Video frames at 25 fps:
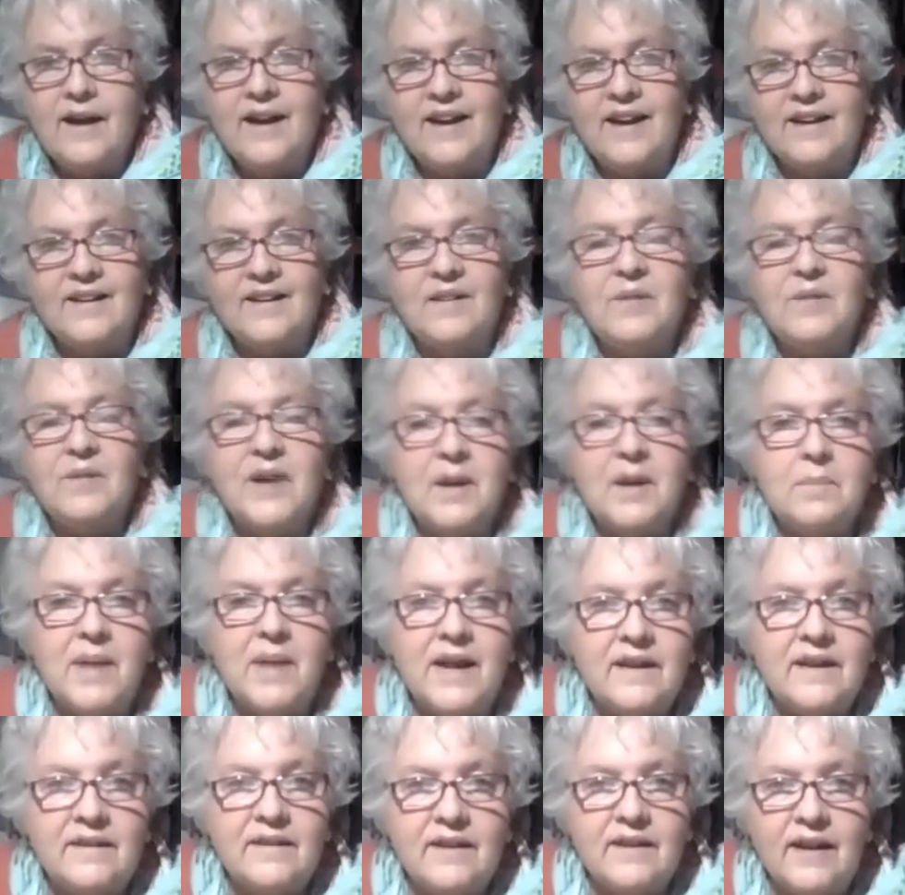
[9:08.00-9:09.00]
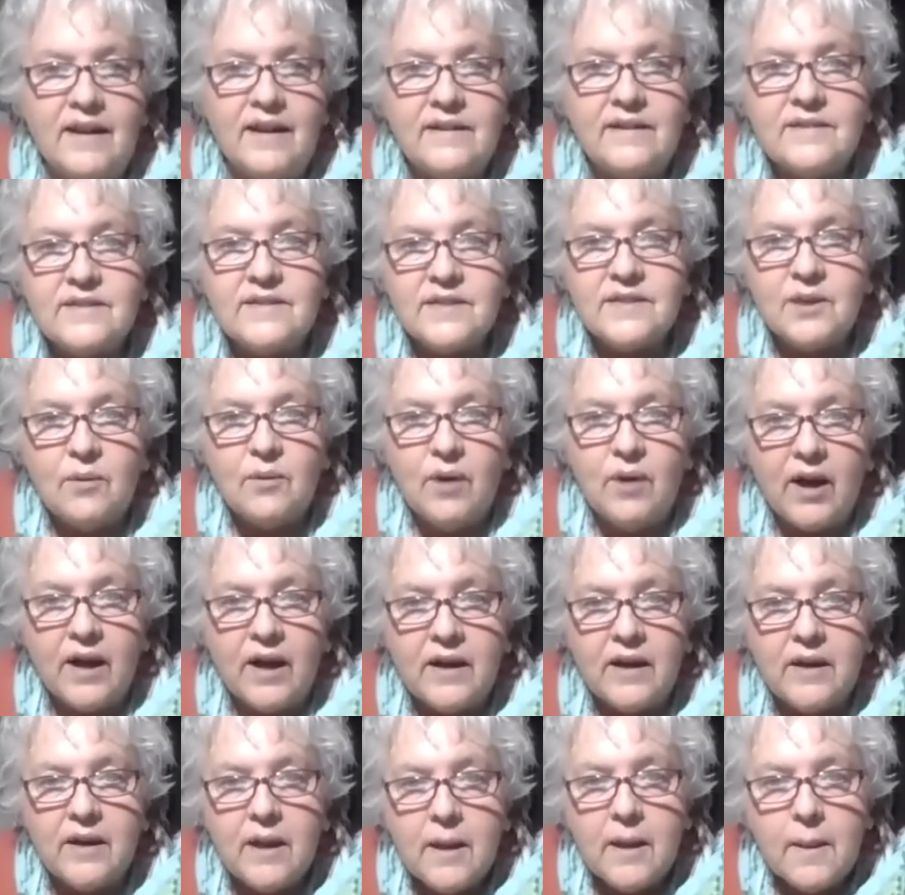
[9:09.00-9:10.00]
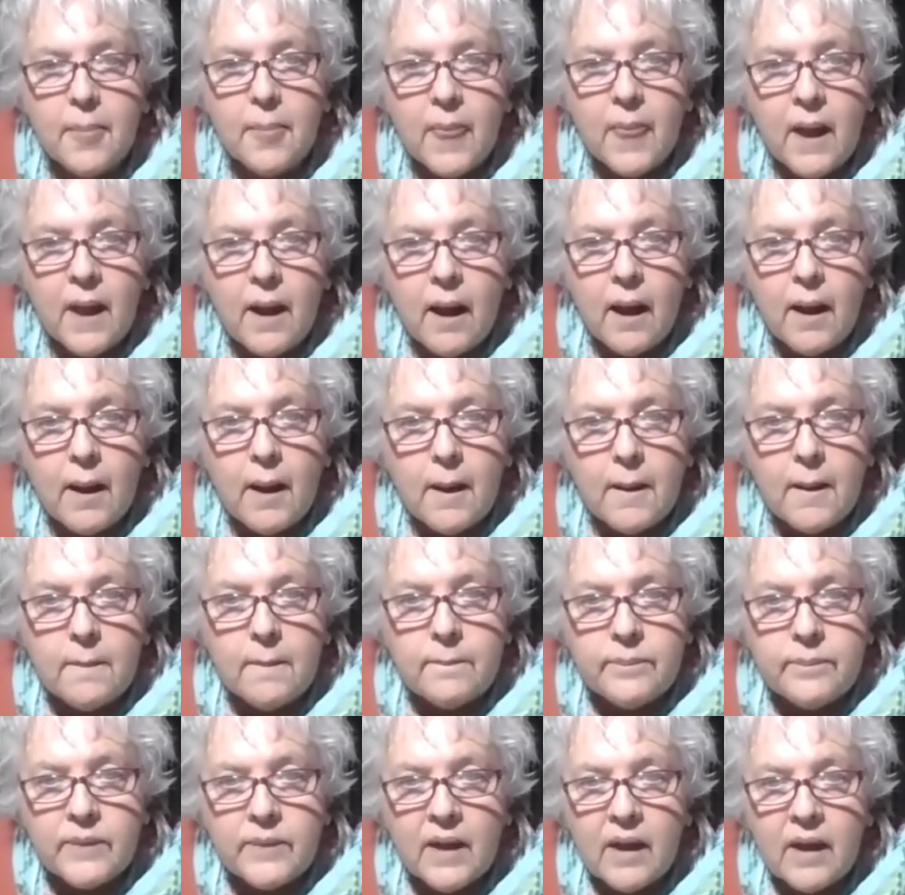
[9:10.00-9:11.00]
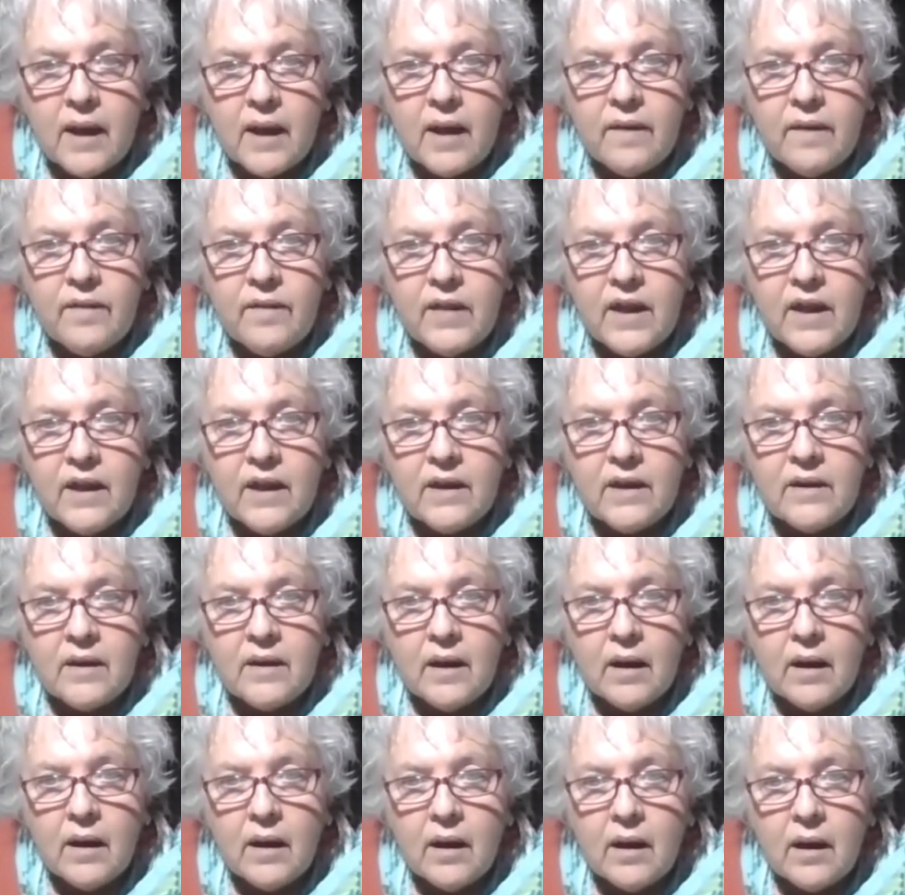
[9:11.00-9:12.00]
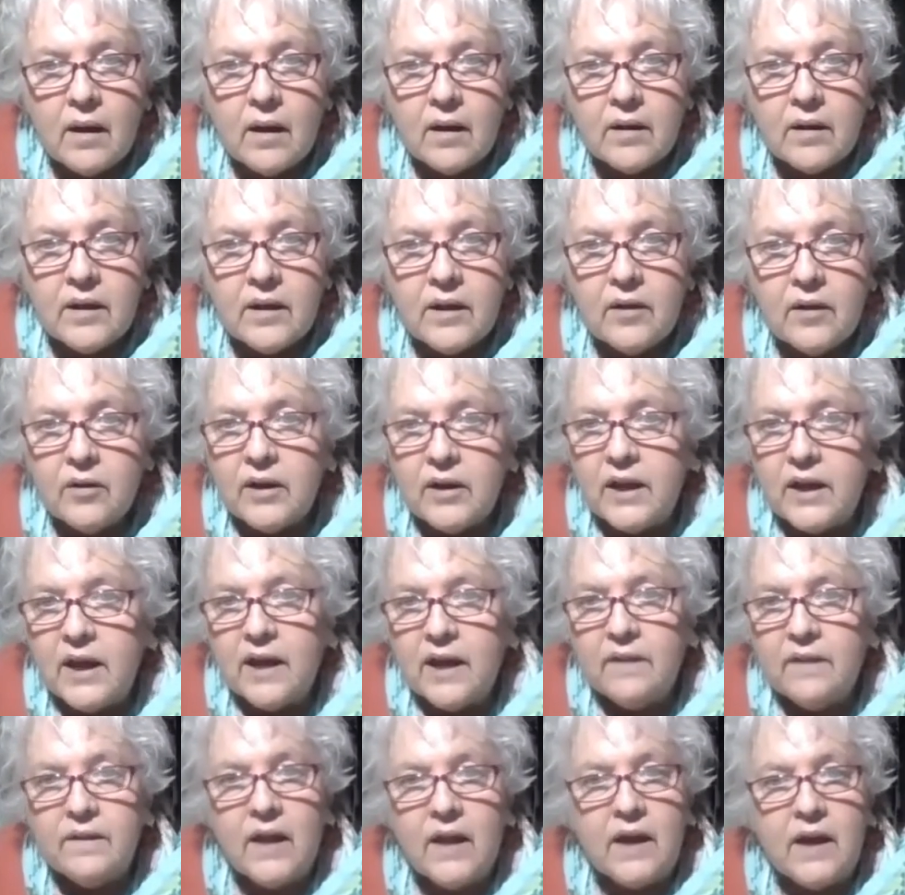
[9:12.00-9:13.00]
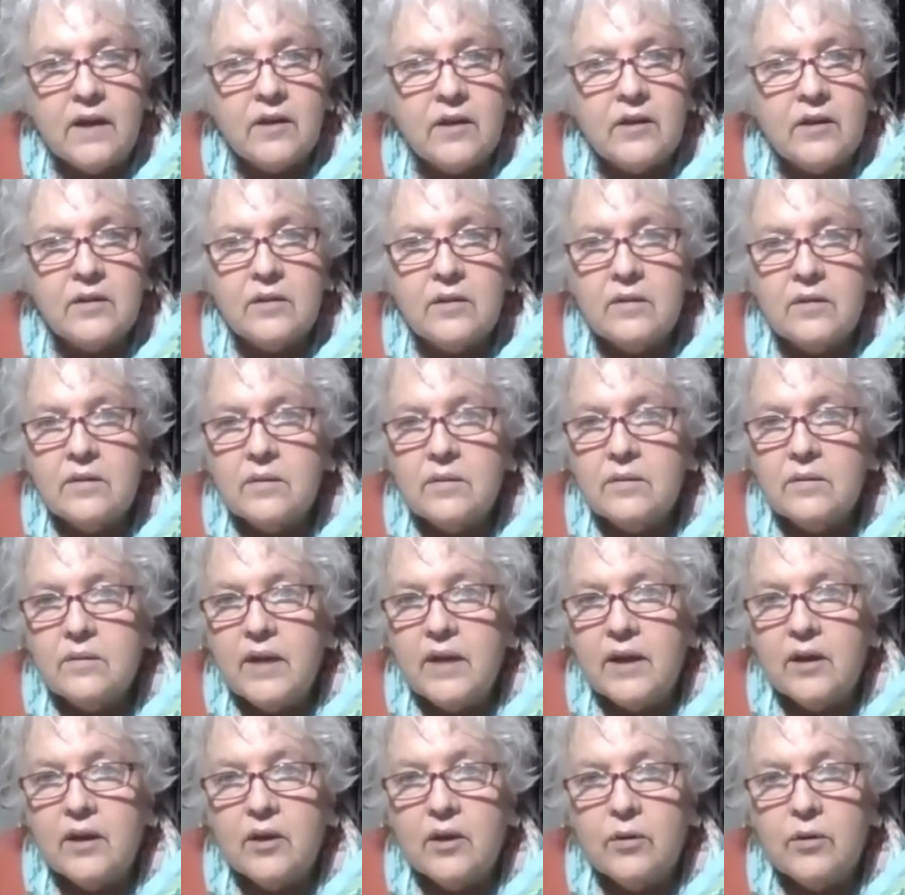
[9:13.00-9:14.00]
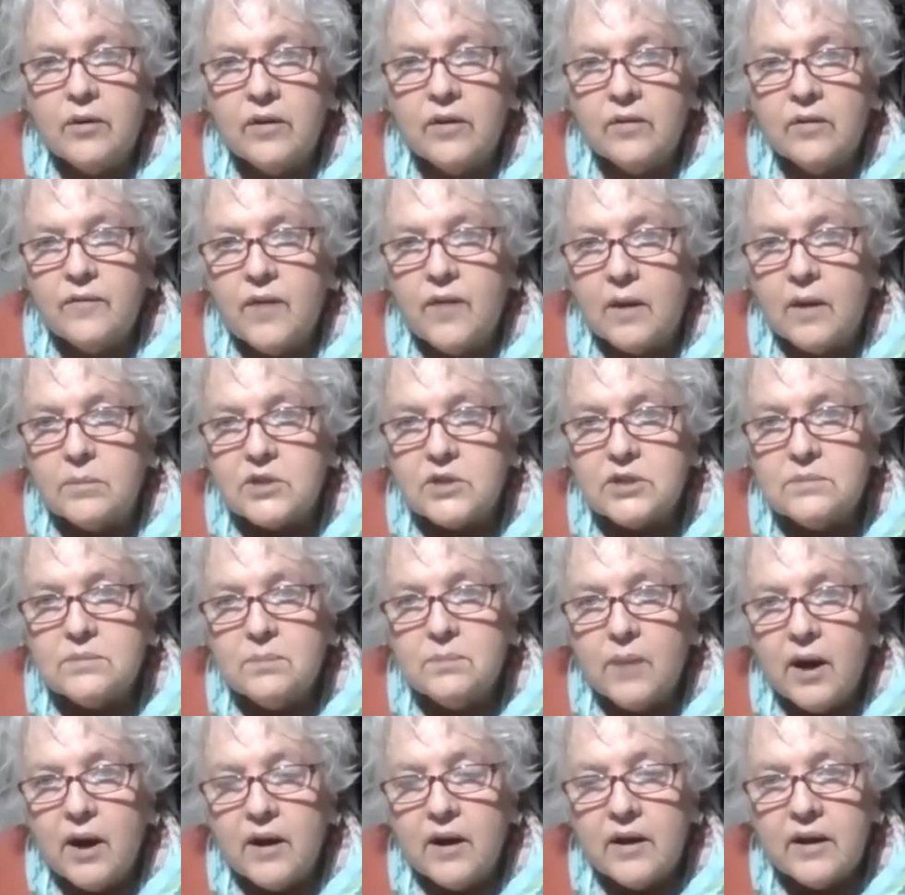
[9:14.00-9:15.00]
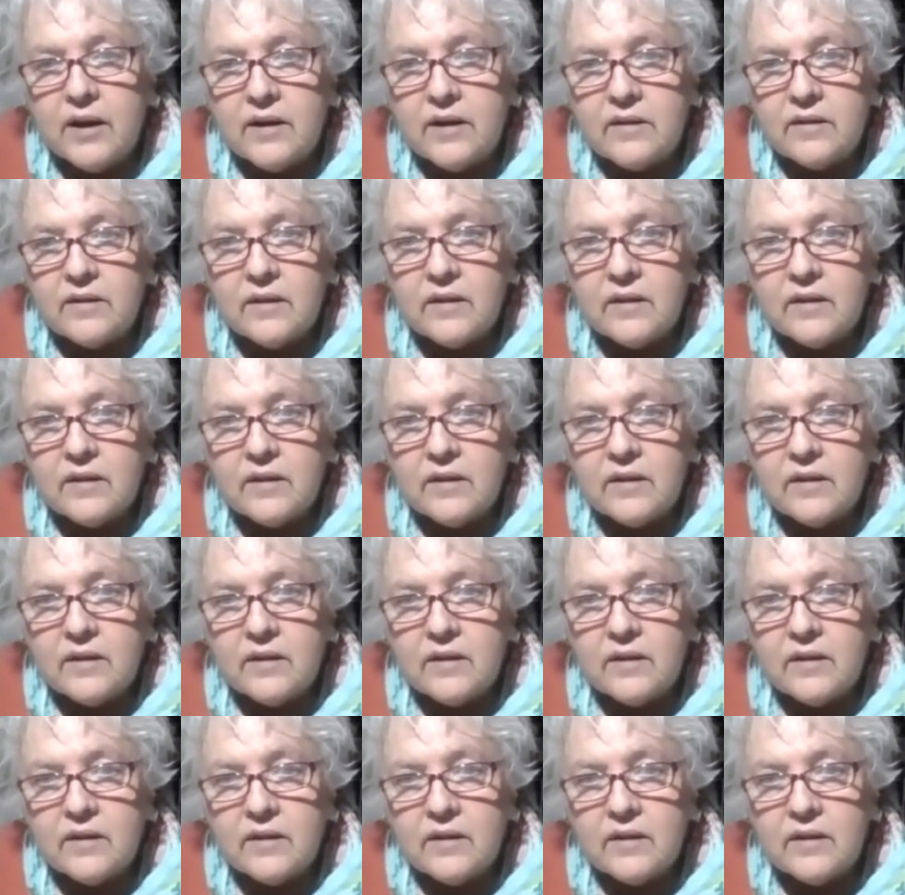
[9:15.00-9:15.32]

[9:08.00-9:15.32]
when I meditate and so on. Um, and then here again, they could go to the farmer's market.